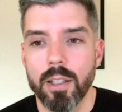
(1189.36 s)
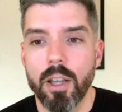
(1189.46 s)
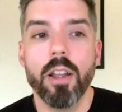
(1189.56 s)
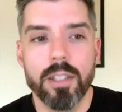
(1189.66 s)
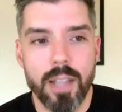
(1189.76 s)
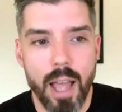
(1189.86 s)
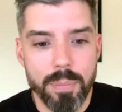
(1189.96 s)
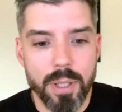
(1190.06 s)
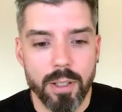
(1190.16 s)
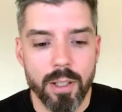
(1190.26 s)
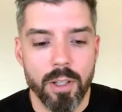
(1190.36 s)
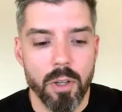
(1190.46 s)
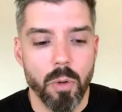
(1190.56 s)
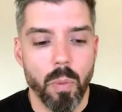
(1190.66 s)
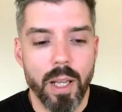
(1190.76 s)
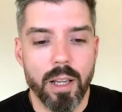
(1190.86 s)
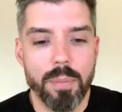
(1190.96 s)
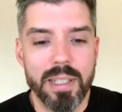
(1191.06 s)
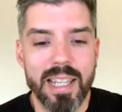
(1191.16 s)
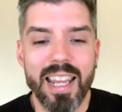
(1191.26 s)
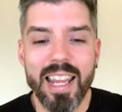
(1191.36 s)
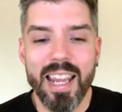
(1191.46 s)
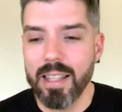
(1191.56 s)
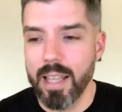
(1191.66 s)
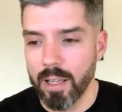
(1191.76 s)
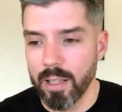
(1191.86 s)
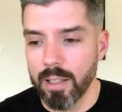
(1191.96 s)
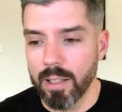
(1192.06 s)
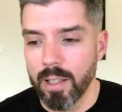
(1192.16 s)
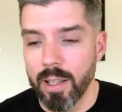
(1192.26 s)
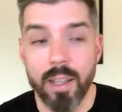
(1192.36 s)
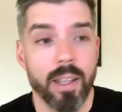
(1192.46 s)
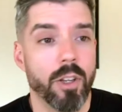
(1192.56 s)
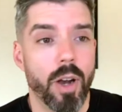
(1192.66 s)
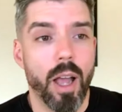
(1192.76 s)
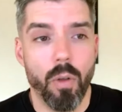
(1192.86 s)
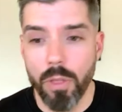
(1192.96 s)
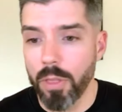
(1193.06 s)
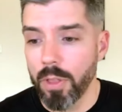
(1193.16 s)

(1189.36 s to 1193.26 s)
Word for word: concept when it comes to anything. Your health.